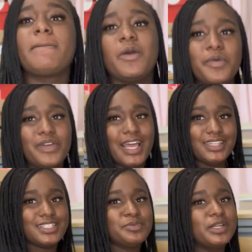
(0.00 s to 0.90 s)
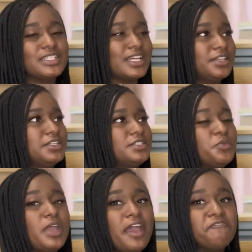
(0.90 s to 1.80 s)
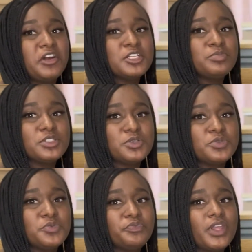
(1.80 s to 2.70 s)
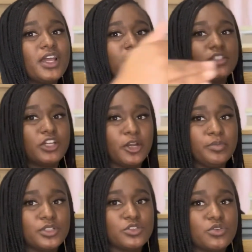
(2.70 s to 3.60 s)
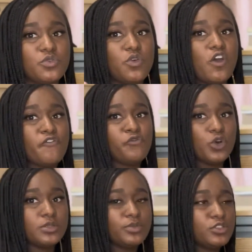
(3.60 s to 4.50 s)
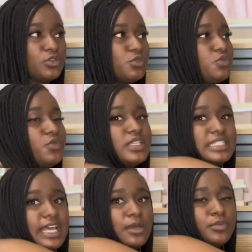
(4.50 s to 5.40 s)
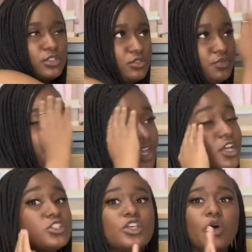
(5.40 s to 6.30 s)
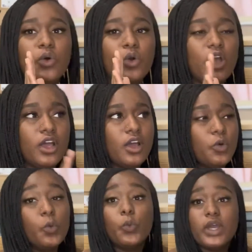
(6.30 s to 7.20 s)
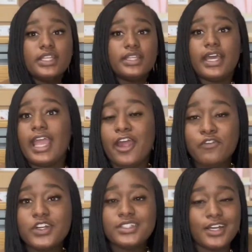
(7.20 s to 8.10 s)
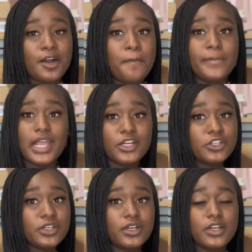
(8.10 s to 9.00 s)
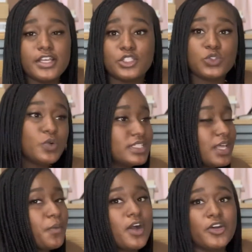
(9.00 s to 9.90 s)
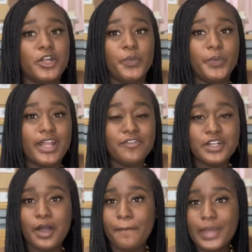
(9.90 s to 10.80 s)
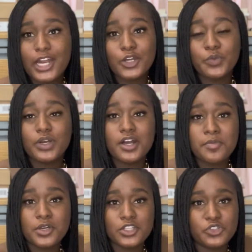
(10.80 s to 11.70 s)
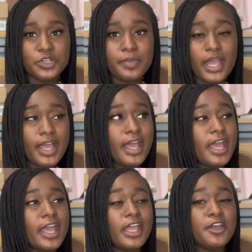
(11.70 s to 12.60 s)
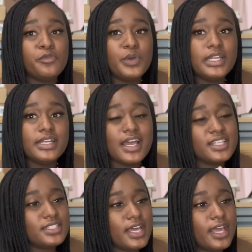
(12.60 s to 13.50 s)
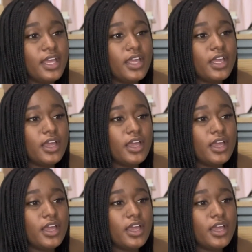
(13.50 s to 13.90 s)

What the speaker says: we were like this, put us like this. We had first platoon, third platoon, fourth platoon, second platoon. So whenever the commander, as soon as they walk on there, whenever the commander would come on the drill pad, if we did not say